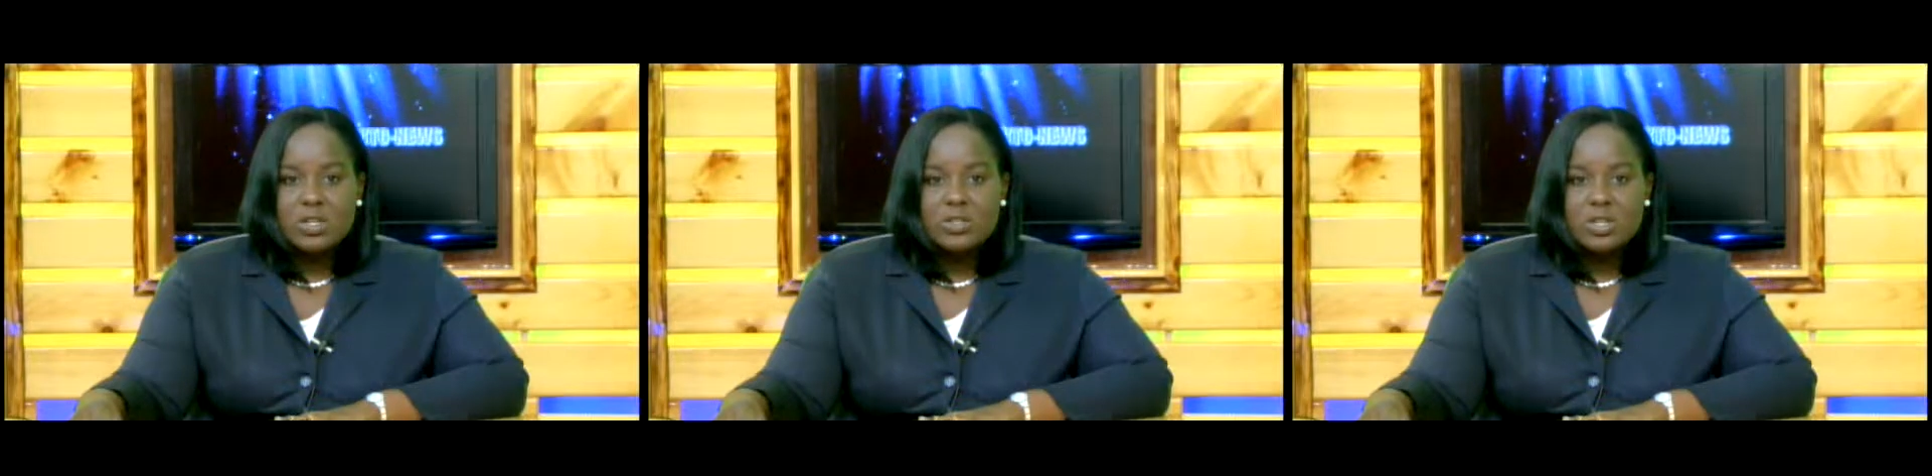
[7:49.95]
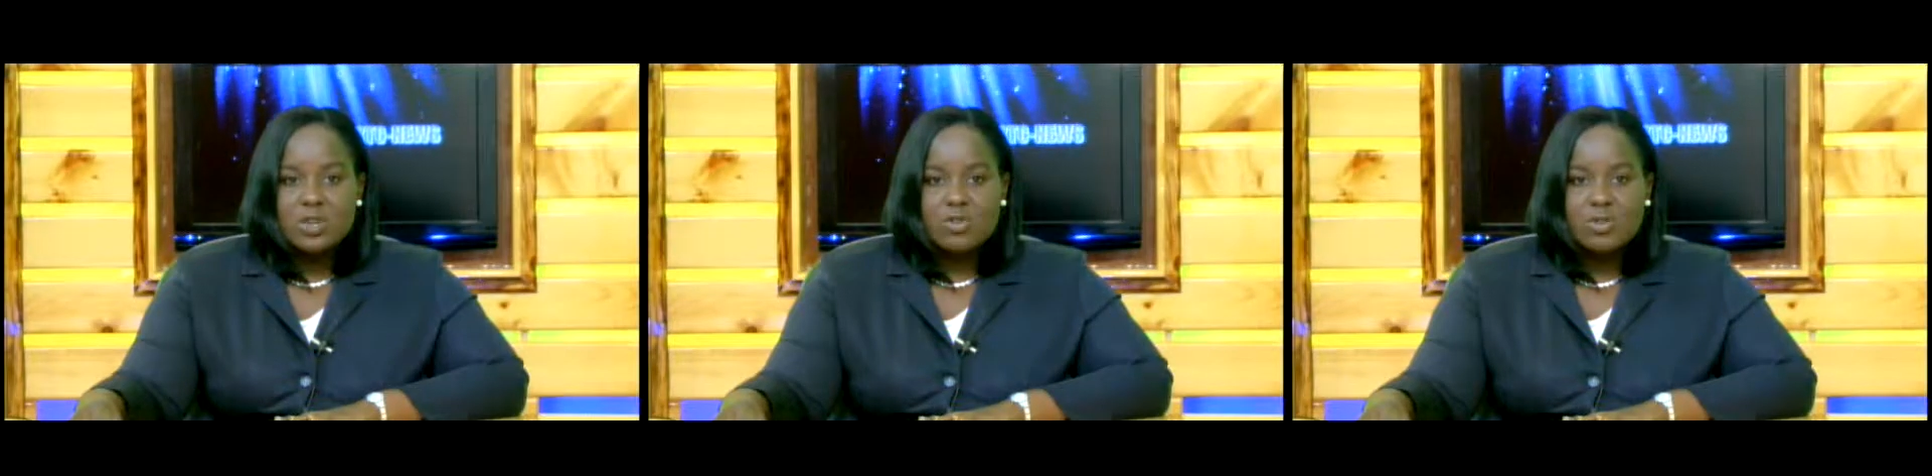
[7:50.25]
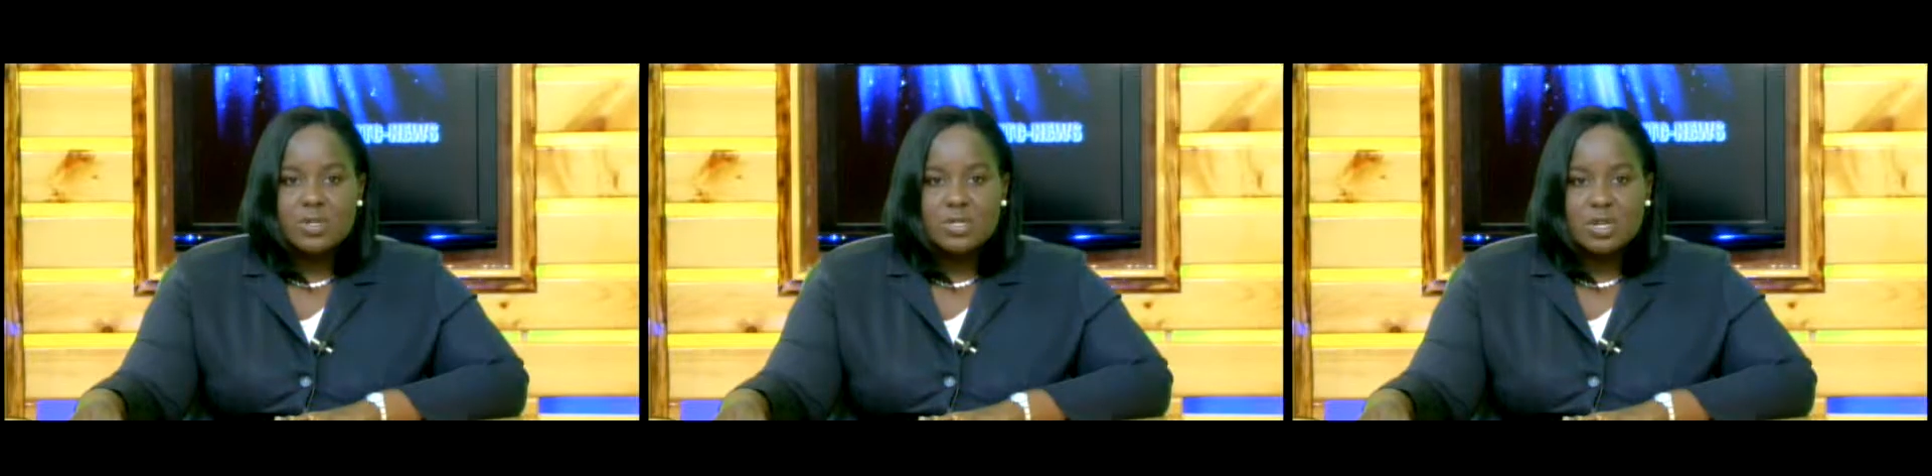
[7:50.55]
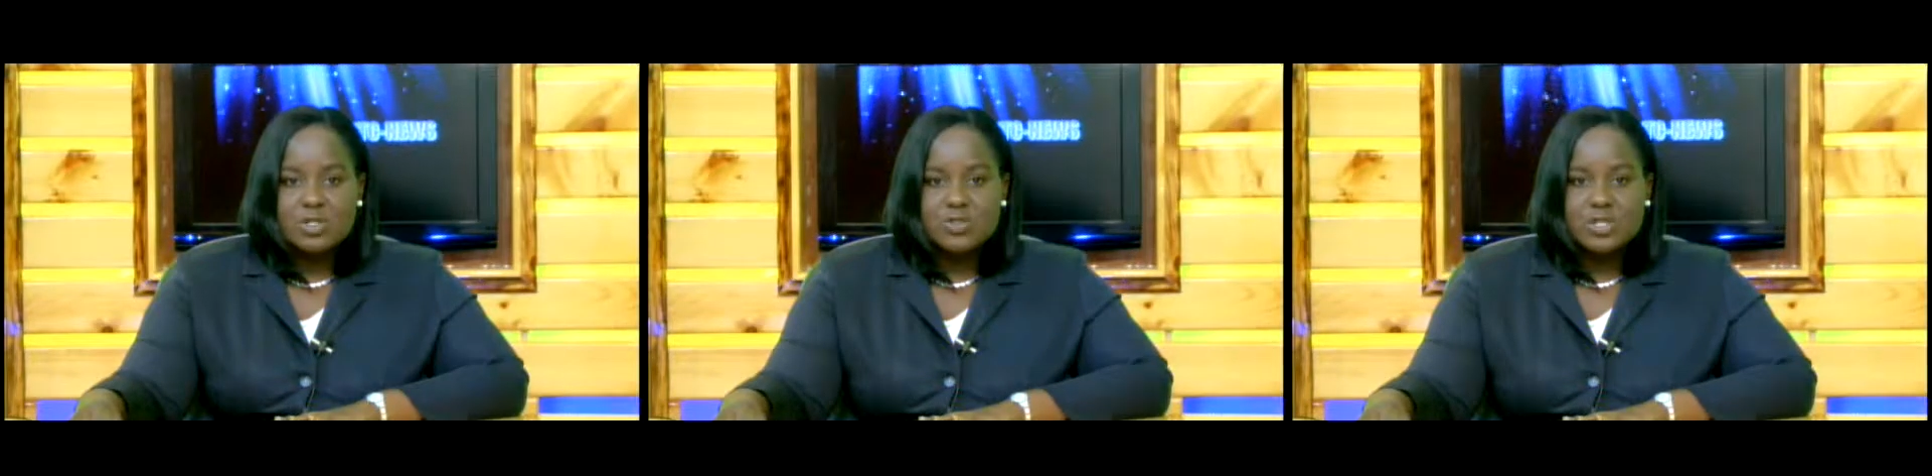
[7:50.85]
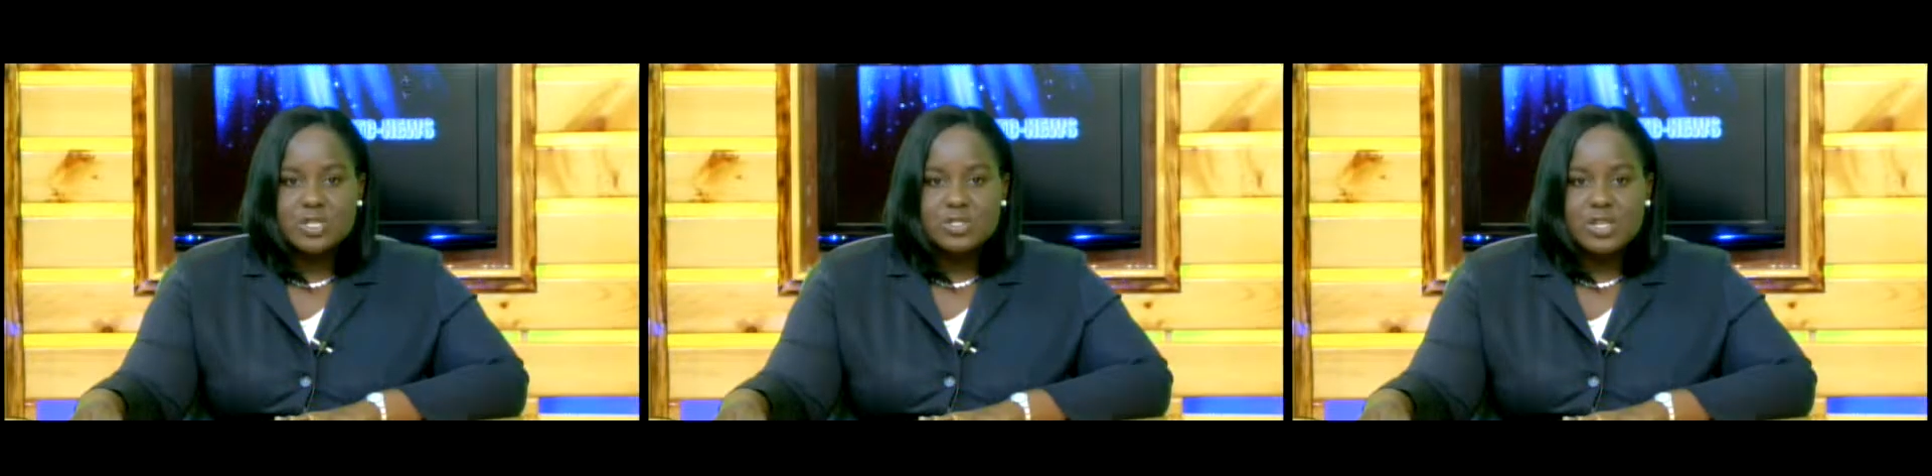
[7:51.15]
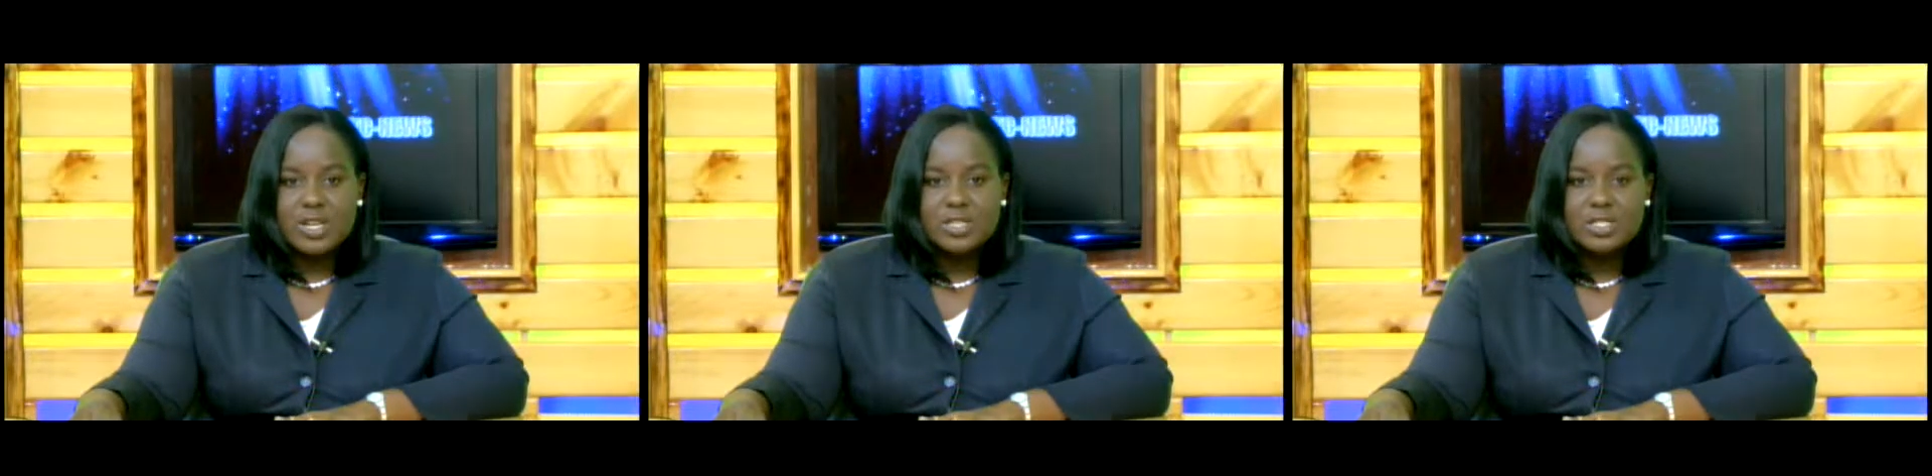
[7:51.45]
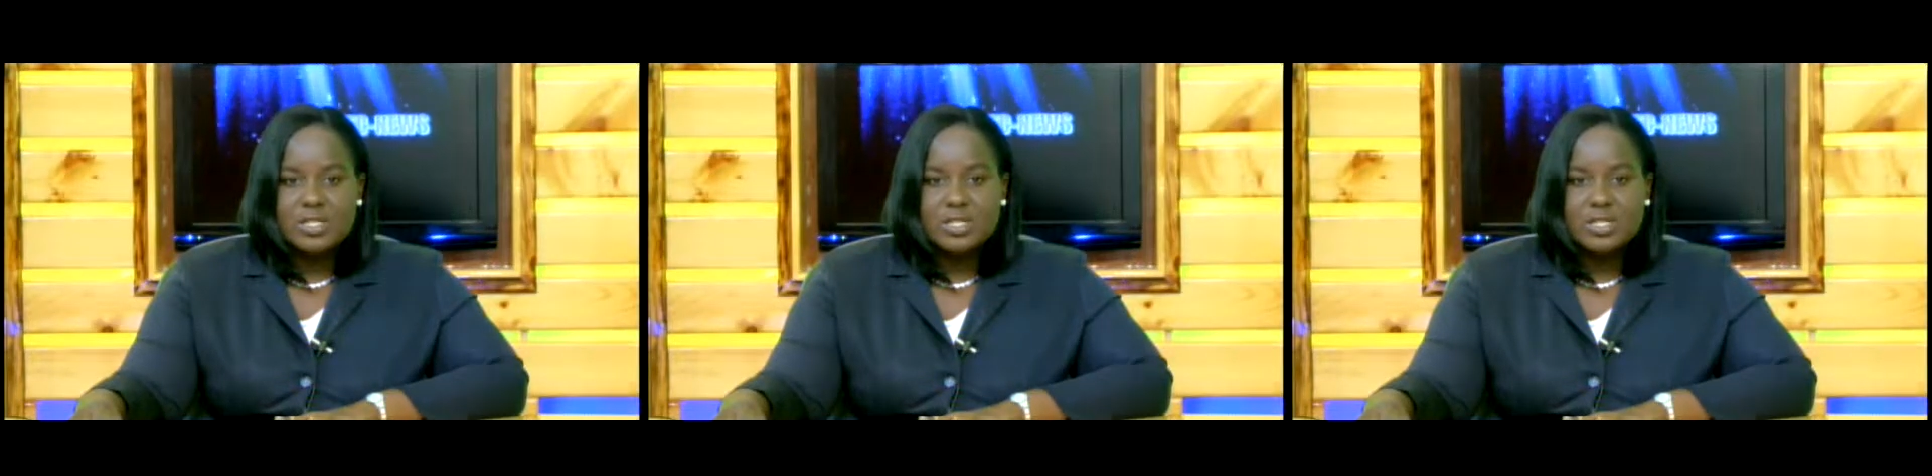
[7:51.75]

to the Caribbean countries' education